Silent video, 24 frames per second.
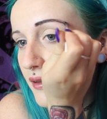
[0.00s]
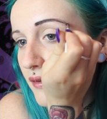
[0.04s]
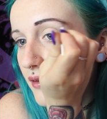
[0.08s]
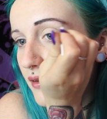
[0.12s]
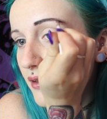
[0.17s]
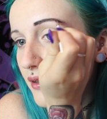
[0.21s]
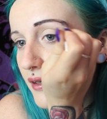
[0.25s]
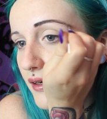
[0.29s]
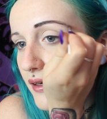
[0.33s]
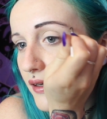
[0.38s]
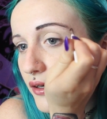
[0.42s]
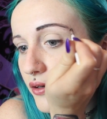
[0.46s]

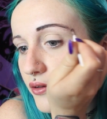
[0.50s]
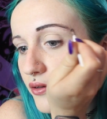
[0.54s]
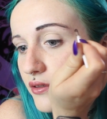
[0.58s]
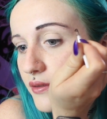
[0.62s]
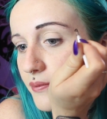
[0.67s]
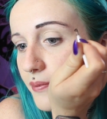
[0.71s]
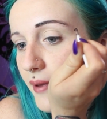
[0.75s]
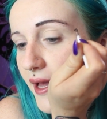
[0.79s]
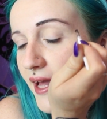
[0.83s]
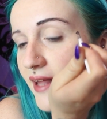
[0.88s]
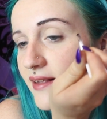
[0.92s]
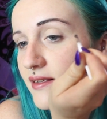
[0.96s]
But it all
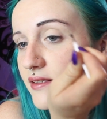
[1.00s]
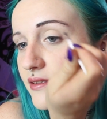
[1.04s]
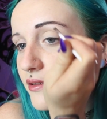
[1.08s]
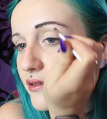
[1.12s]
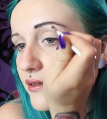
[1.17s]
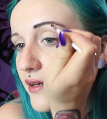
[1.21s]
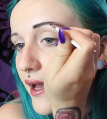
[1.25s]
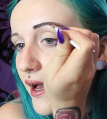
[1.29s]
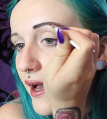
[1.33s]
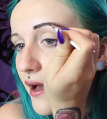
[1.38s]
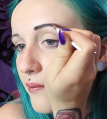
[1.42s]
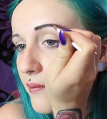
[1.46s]
depends
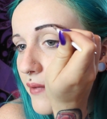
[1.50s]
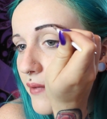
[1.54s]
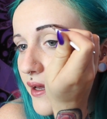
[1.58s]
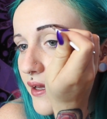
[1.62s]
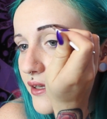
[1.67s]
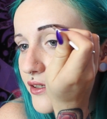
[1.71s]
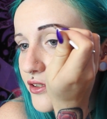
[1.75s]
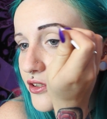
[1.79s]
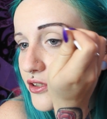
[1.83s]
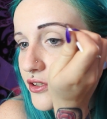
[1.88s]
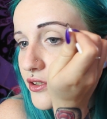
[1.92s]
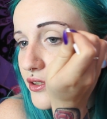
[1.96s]
on how
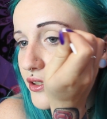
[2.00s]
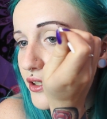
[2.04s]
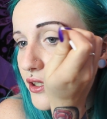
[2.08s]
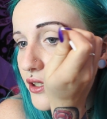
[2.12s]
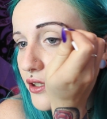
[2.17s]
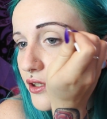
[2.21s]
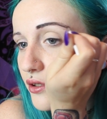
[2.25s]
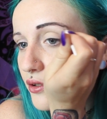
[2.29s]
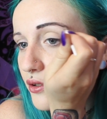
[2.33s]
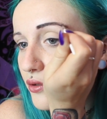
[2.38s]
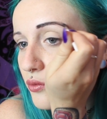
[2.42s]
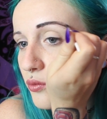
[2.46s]
much
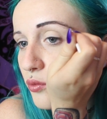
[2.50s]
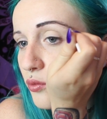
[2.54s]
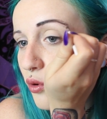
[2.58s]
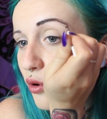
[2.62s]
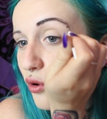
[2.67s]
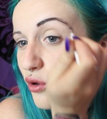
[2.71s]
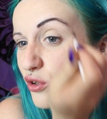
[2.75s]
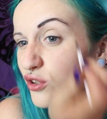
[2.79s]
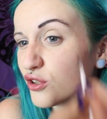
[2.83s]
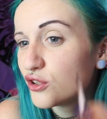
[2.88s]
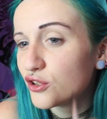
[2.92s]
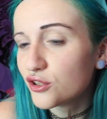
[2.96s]
you
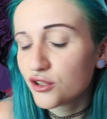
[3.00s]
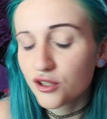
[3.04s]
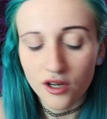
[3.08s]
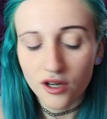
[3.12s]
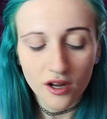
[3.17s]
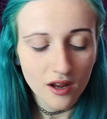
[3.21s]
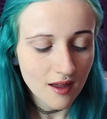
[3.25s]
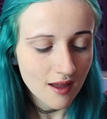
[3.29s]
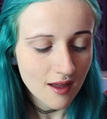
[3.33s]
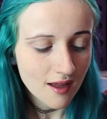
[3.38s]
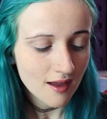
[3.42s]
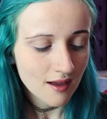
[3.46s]
wash
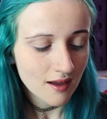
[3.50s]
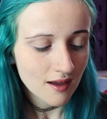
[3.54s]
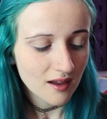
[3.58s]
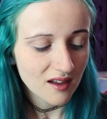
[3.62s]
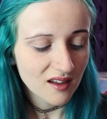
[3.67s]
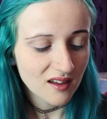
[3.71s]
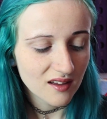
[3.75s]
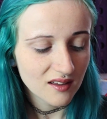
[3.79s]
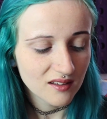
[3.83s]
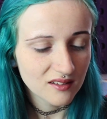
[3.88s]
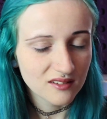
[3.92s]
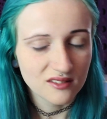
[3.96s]

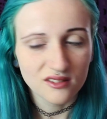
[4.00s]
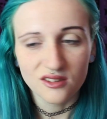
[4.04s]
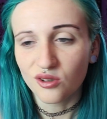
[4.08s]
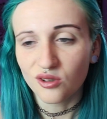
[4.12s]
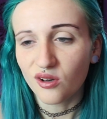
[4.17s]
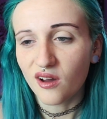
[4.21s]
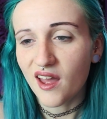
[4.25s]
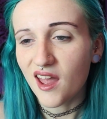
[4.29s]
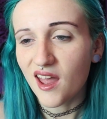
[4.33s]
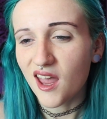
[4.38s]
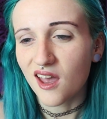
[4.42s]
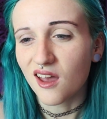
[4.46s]
your
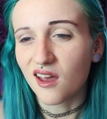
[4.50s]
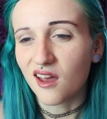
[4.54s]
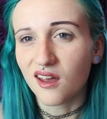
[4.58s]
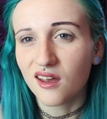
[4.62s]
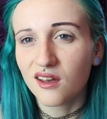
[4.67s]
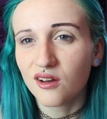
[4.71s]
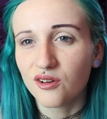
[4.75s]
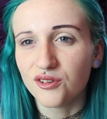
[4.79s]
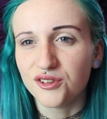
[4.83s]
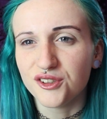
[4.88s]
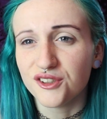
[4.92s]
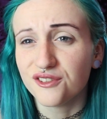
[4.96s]

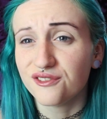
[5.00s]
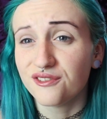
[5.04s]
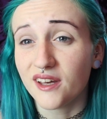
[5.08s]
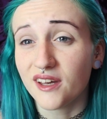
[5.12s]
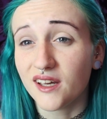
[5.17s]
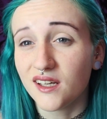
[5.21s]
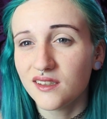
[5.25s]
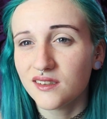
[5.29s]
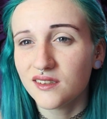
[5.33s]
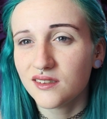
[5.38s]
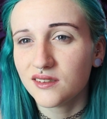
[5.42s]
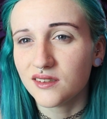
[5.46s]
hair on your
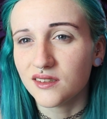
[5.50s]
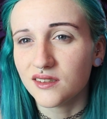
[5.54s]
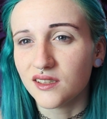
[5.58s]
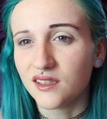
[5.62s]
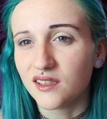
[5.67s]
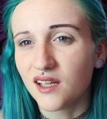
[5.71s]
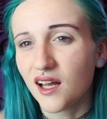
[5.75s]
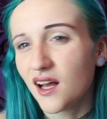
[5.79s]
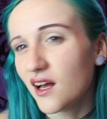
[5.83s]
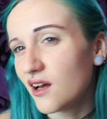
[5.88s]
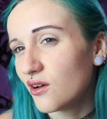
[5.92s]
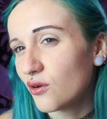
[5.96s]
face
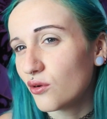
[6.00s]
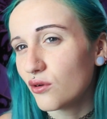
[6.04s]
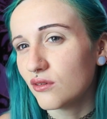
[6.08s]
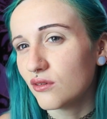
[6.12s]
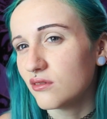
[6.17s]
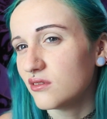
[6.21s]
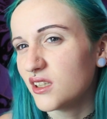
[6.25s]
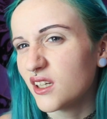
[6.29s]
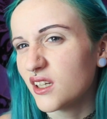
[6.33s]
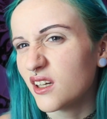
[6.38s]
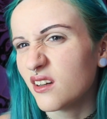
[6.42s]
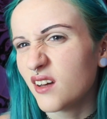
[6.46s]
and how
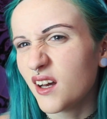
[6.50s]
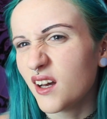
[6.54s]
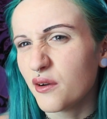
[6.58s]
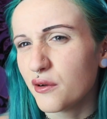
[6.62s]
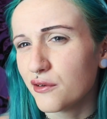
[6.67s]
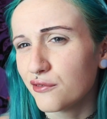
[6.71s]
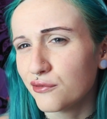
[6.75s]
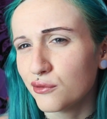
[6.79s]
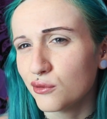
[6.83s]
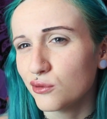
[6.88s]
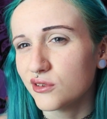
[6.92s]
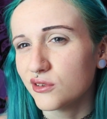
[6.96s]
you know how
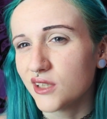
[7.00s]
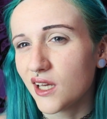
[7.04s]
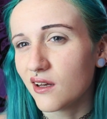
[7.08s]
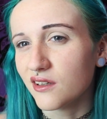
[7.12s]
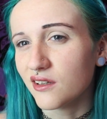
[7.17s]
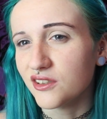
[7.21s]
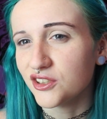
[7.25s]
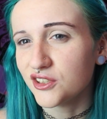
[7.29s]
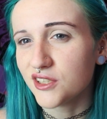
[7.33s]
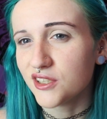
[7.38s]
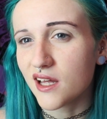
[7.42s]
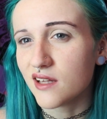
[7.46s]
it falls
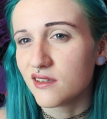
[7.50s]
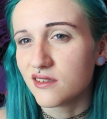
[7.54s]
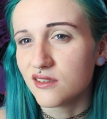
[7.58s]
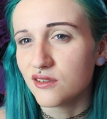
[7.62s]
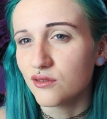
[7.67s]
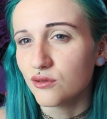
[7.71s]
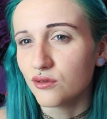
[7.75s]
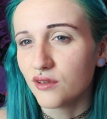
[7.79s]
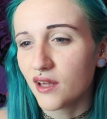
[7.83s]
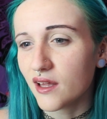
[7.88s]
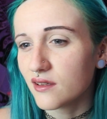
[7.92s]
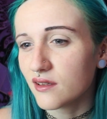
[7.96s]
out and sheds
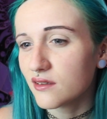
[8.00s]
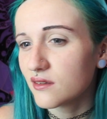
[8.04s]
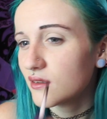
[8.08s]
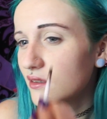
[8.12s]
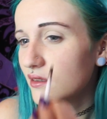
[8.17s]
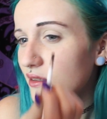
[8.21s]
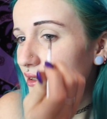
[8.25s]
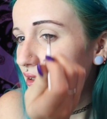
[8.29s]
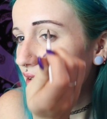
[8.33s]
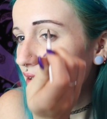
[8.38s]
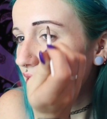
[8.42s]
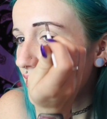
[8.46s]
and all that.
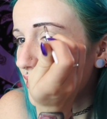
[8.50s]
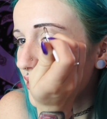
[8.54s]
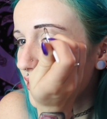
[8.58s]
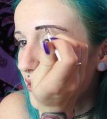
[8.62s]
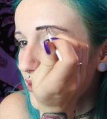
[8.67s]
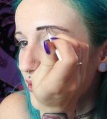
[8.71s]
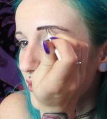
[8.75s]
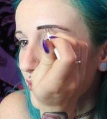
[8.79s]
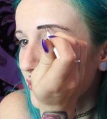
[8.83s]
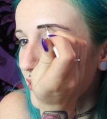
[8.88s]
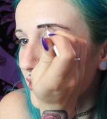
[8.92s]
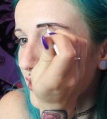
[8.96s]

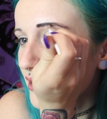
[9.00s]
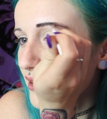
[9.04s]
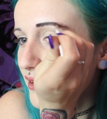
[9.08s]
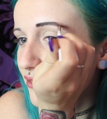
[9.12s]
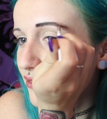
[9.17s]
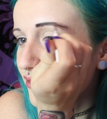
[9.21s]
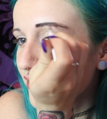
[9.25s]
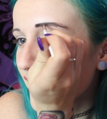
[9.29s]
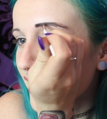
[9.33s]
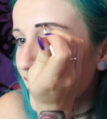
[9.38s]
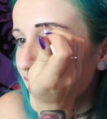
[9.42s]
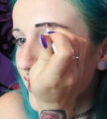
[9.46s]
But it
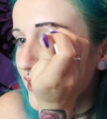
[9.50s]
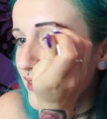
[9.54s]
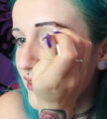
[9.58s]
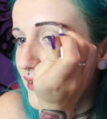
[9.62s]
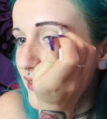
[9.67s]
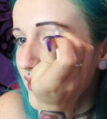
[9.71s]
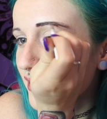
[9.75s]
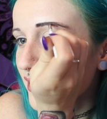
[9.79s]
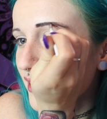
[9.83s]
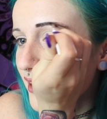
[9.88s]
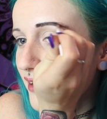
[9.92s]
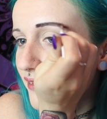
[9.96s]

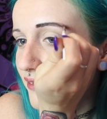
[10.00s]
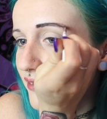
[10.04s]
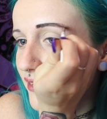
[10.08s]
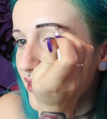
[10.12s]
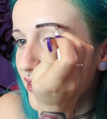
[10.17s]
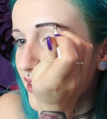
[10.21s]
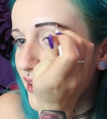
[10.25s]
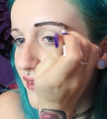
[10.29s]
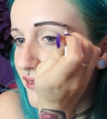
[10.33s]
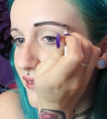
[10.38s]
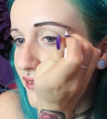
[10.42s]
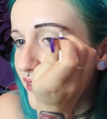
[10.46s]
fades,
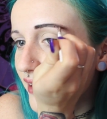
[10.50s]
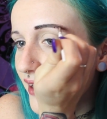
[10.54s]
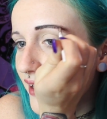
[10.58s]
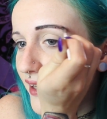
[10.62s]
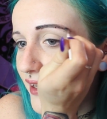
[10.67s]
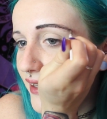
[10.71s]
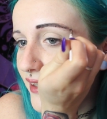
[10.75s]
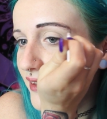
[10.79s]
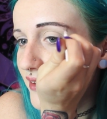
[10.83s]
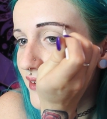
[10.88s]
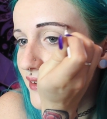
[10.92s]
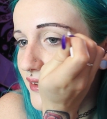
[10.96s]
everything
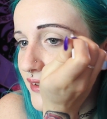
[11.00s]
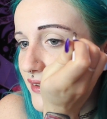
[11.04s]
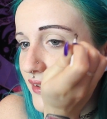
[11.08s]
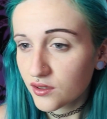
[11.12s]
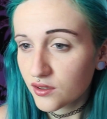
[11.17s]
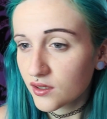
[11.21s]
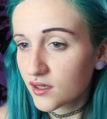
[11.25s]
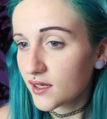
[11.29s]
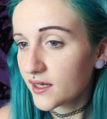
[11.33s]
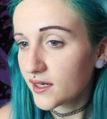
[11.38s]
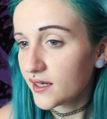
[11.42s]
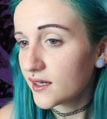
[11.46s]
fades.
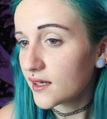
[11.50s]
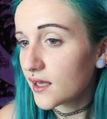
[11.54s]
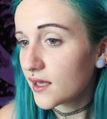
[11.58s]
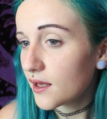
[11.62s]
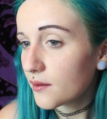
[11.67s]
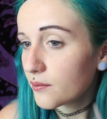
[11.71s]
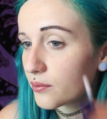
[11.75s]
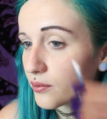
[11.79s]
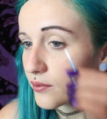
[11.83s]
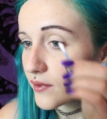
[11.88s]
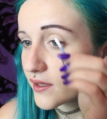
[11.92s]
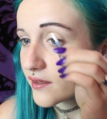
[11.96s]
Clean
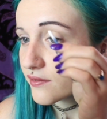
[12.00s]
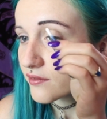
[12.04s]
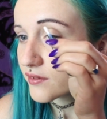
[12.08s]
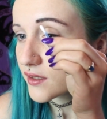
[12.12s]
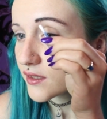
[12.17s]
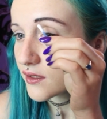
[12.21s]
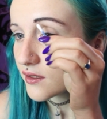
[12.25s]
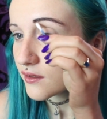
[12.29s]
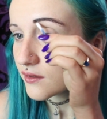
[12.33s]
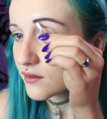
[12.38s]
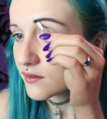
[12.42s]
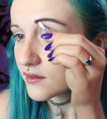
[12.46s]
up with a
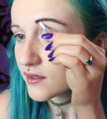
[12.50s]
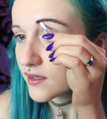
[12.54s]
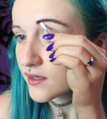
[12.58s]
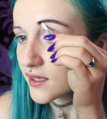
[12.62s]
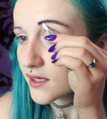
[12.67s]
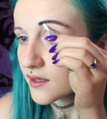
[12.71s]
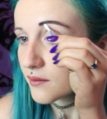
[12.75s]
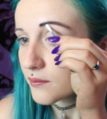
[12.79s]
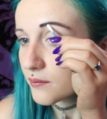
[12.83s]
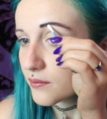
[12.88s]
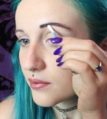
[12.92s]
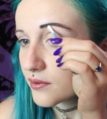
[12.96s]

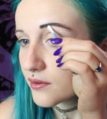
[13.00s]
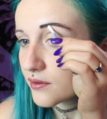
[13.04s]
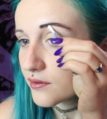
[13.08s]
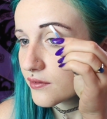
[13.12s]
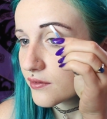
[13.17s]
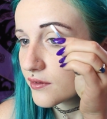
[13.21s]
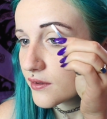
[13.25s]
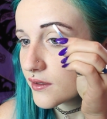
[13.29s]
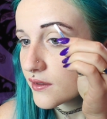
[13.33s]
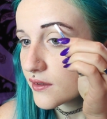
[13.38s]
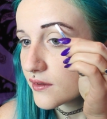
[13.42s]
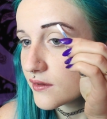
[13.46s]
Q-tip
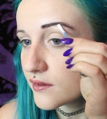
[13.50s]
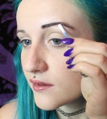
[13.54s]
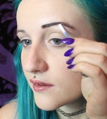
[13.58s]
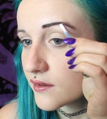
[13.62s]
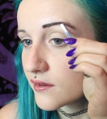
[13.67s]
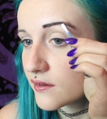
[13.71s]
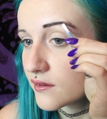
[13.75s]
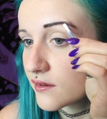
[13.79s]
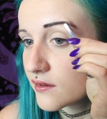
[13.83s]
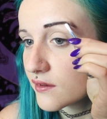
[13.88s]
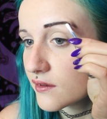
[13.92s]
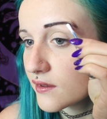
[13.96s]
for
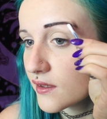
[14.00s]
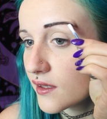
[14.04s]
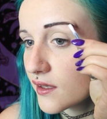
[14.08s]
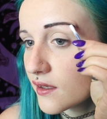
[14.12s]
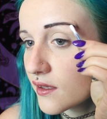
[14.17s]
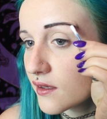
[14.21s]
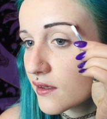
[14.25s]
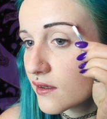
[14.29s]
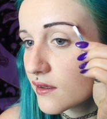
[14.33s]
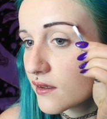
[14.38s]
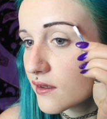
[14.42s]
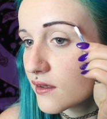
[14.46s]
just a
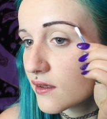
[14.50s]
sec.